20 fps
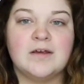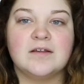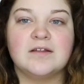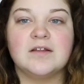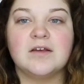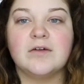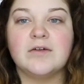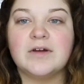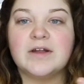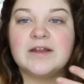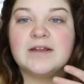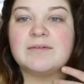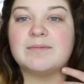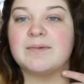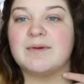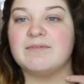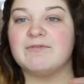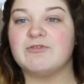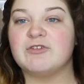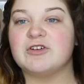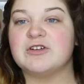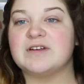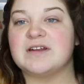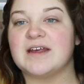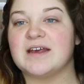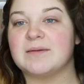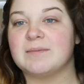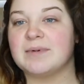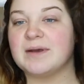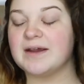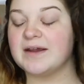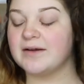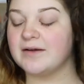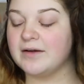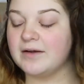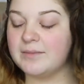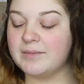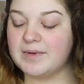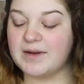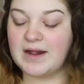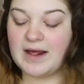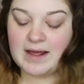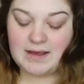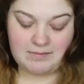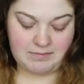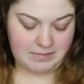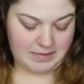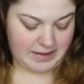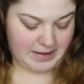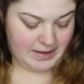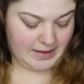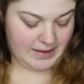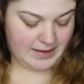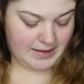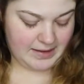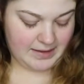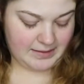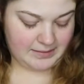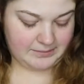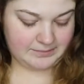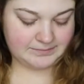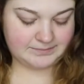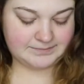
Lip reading: So it's meant for damp hair, but we're